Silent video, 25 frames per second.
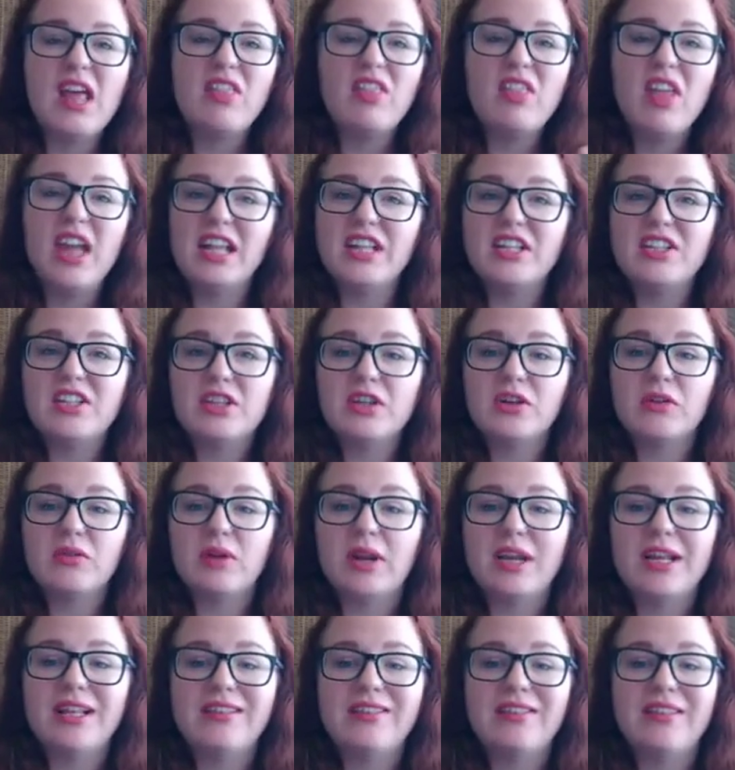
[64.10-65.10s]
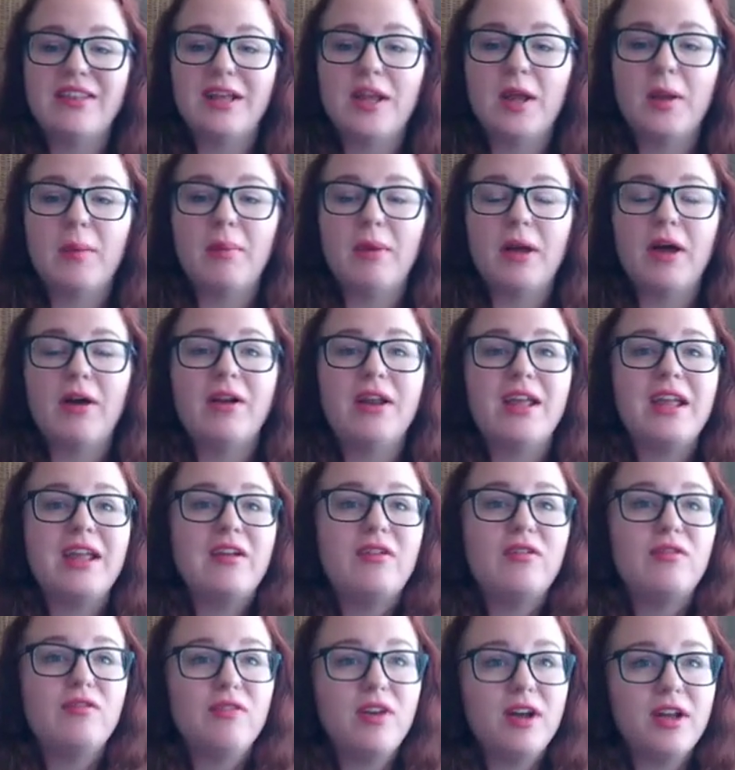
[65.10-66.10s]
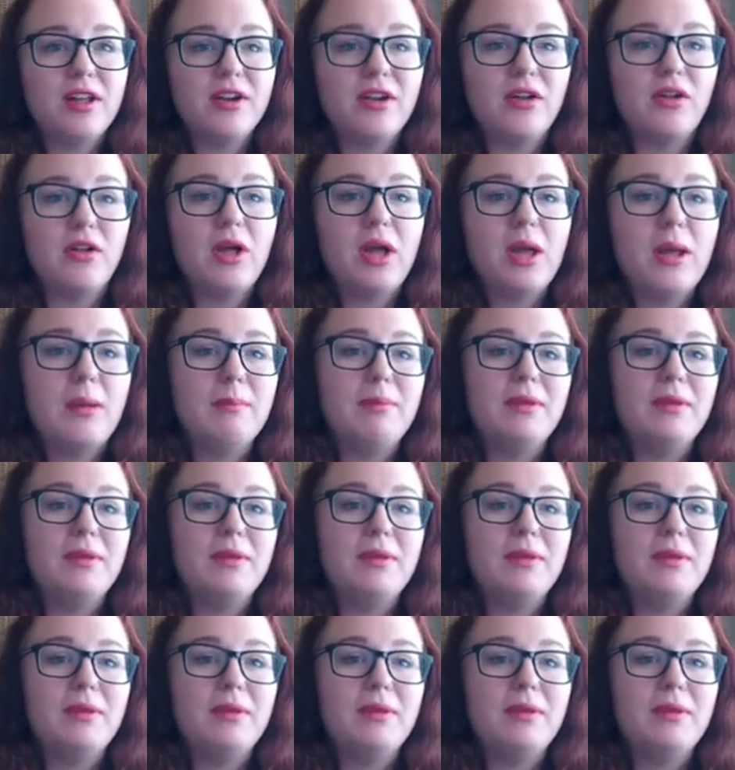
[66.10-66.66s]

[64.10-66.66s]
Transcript: That's the great thing about a funnel,